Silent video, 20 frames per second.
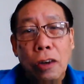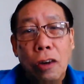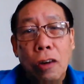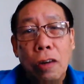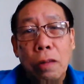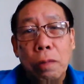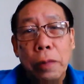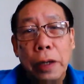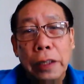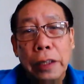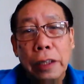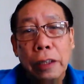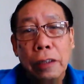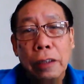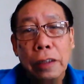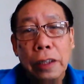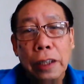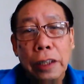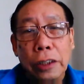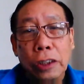The
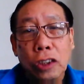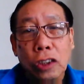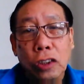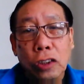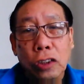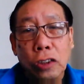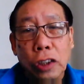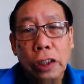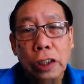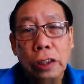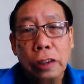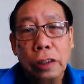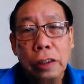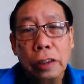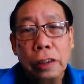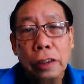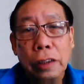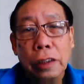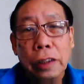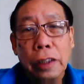Almighty God has
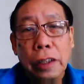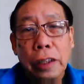created